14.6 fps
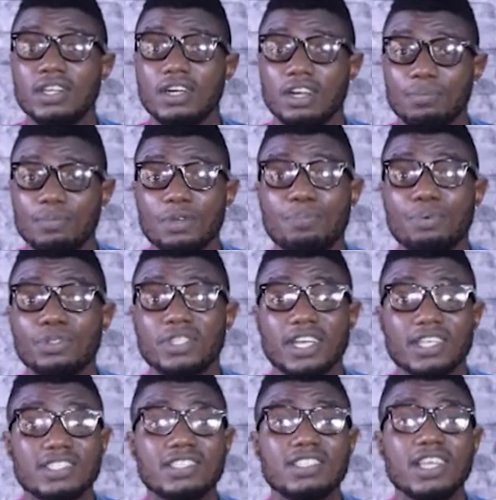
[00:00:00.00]
it
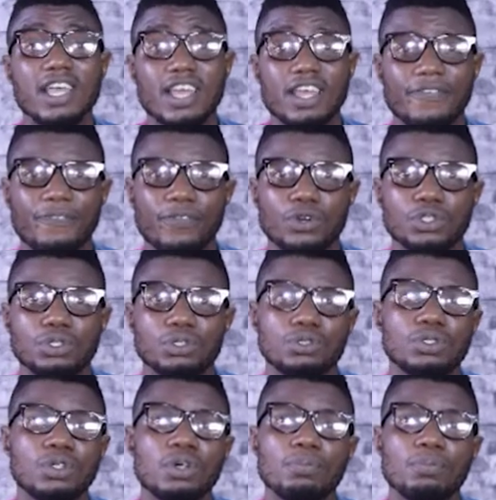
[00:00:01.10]
protects the hair for you,